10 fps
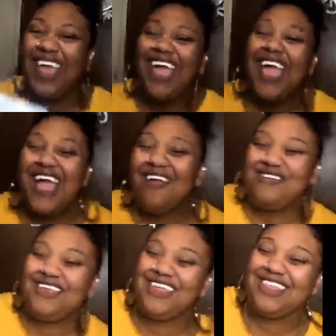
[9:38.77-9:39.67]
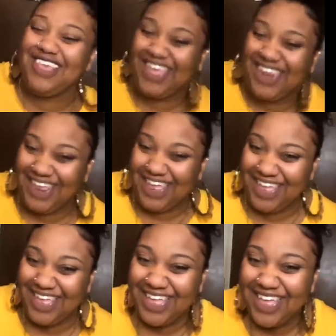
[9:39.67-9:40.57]

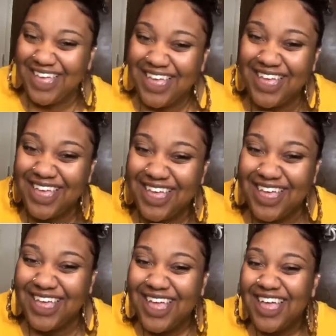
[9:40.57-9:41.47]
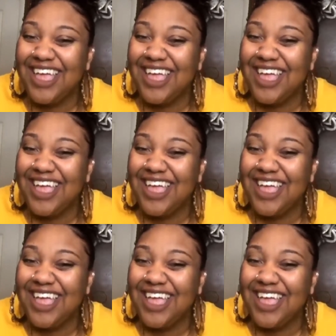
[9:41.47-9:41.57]
The person shown says nothing.